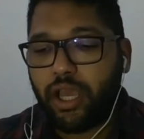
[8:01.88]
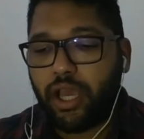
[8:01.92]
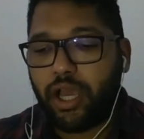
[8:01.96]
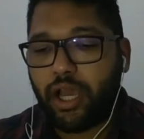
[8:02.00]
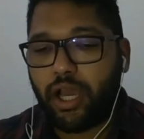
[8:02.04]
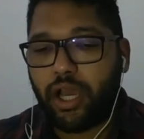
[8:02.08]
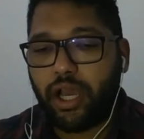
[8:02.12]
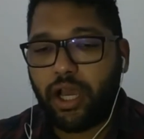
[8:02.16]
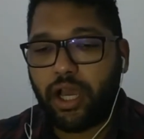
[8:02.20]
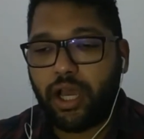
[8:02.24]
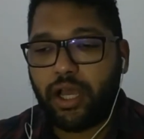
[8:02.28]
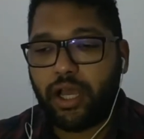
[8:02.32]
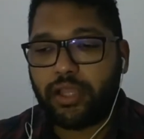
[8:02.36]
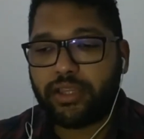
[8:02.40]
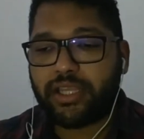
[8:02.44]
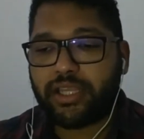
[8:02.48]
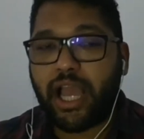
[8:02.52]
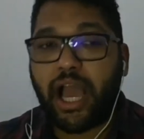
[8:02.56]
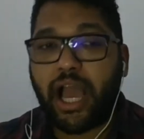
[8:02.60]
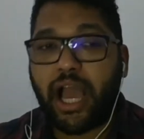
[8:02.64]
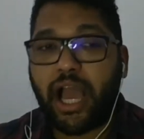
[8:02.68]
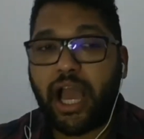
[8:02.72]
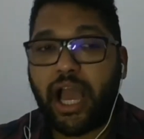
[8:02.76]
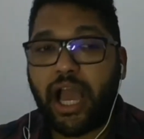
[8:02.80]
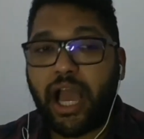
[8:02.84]

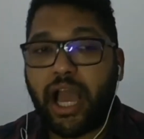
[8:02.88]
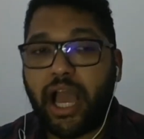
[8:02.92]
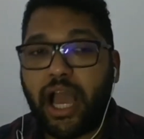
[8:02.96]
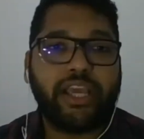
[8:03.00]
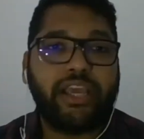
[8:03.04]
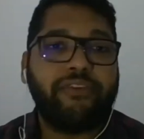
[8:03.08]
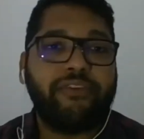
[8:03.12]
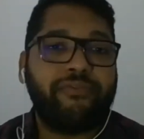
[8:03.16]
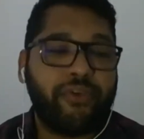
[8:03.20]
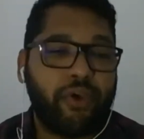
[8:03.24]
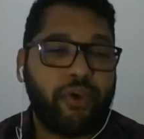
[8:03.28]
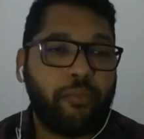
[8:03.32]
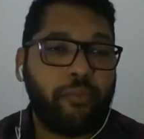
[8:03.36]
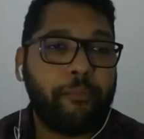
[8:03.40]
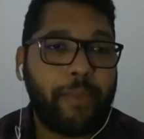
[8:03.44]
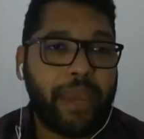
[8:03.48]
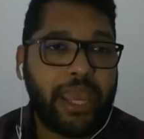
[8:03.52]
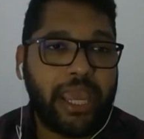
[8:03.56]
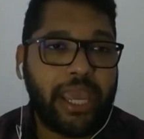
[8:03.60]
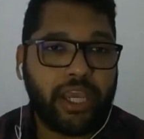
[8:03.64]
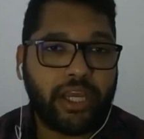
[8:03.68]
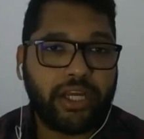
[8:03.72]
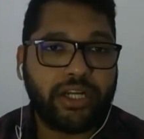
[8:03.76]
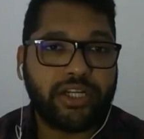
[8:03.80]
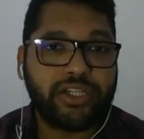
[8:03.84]
Gaelic
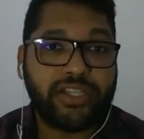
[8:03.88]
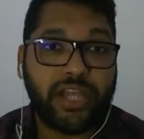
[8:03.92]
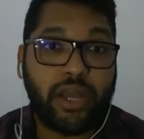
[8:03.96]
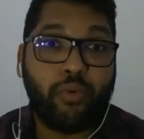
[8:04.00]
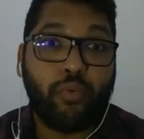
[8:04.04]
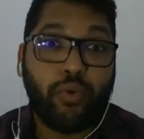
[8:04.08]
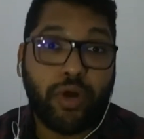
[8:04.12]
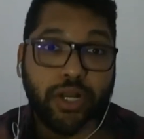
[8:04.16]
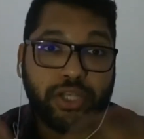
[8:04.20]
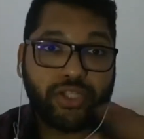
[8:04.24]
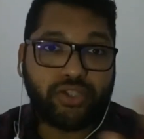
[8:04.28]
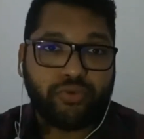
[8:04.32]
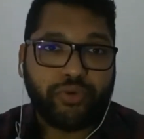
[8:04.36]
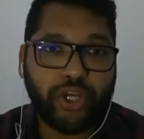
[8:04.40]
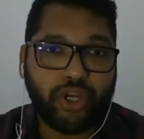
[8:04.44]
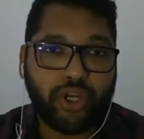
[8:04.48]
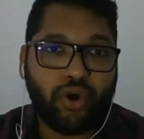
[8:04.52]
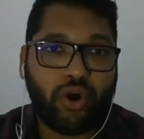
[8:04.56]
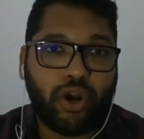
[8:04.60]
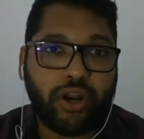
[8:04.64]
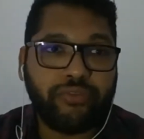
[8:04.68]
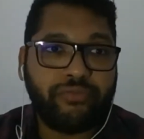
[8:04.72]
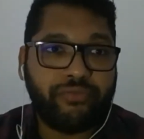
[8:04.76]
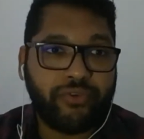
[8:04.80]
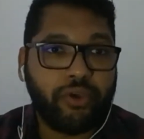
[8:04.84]
filmmakers that want to
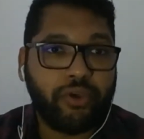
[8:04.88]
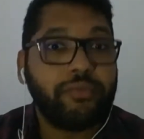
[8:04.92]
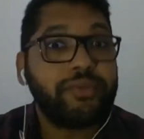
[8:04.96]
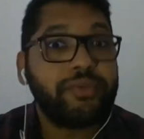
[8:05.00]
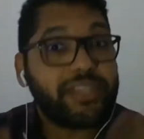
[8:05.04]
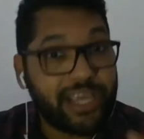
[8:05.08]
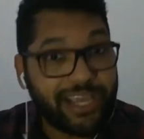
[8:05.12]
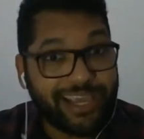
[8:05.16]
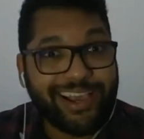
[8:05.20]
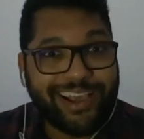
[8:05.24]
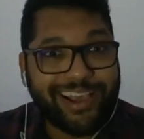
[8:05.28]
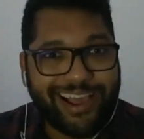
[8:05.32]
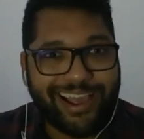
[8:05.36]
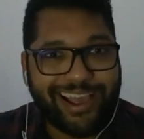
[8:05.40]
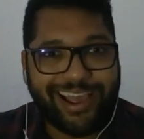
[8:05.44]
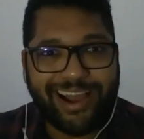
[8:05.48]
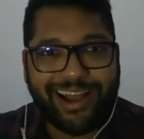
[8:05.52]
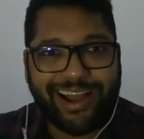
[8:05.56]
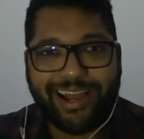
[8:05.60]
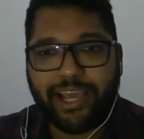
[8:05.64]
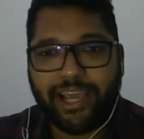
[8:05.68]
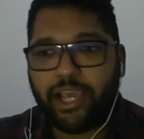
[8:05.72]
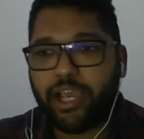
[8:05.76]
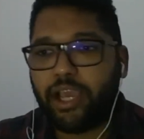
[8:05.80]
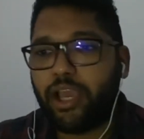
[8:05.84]
record films in
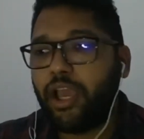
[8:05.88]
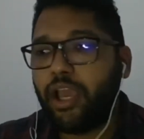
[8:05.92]
Gaelic.